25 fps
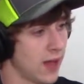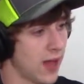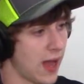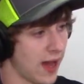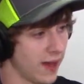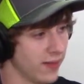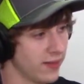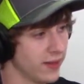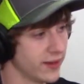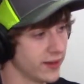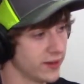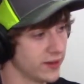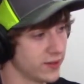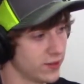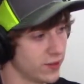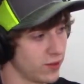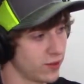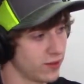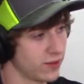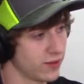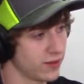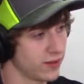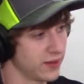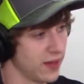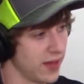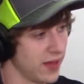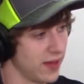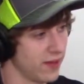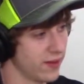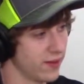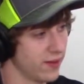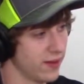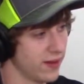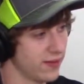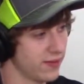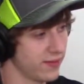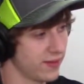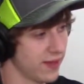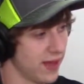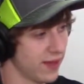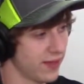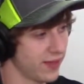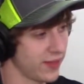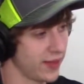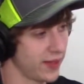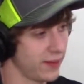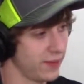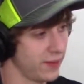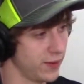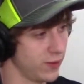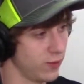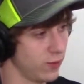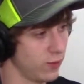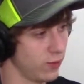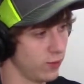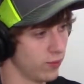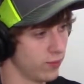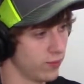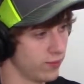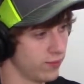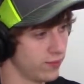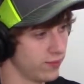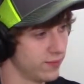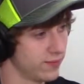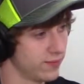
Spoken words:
I'd like to talk to the guy, though. I think it'd be cool.